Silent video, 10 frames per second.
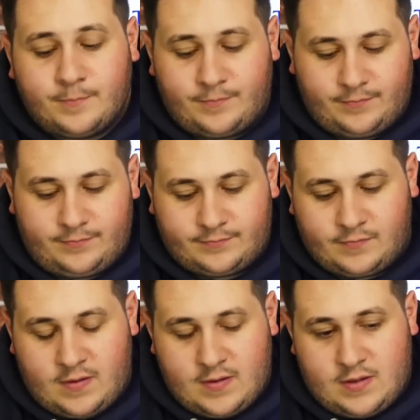
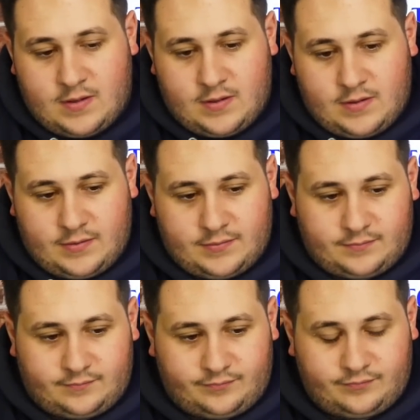
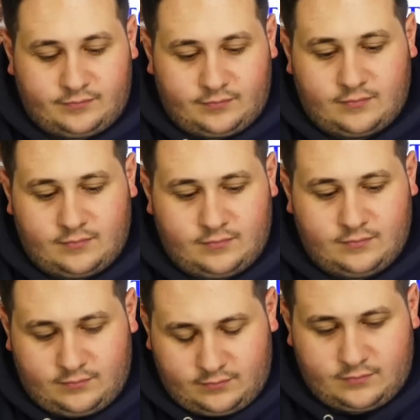
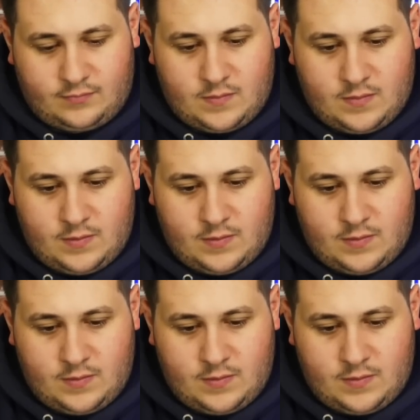This person isn't speaking.